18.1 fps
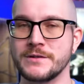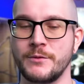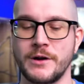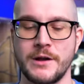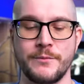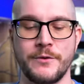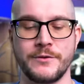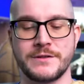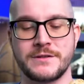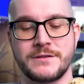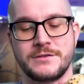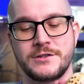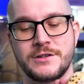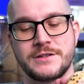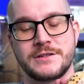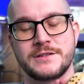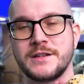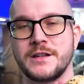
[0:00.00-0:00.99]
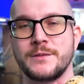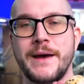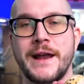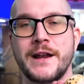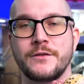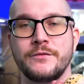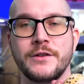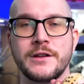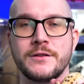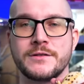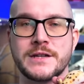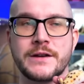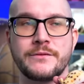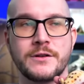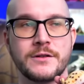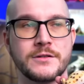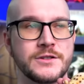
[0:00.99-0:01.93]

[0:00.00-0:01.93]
one of the most just cinematic videos ever.